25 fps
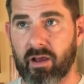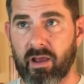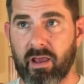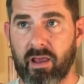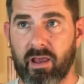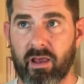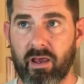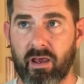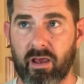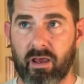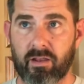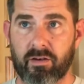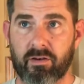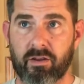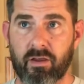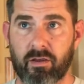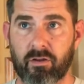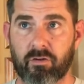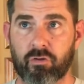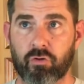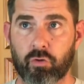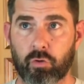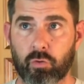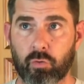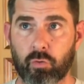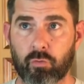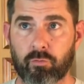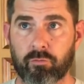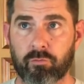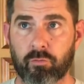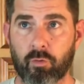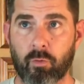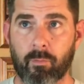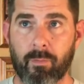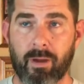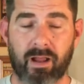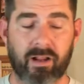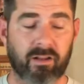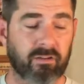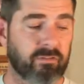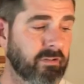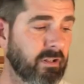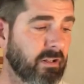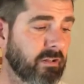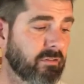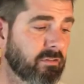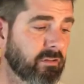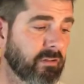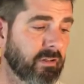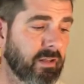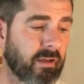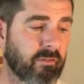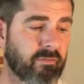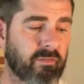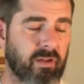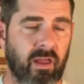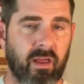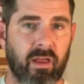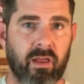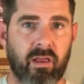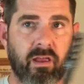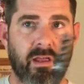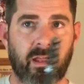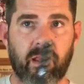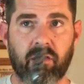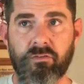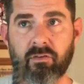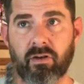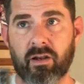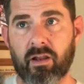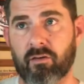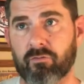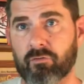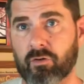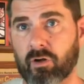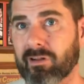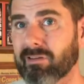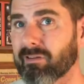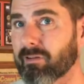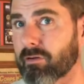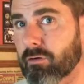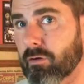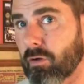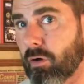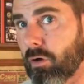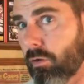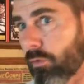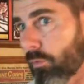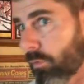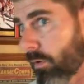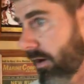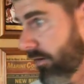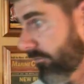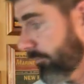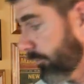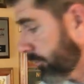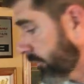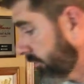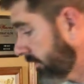I had two full magazines left even after clearing all the rifle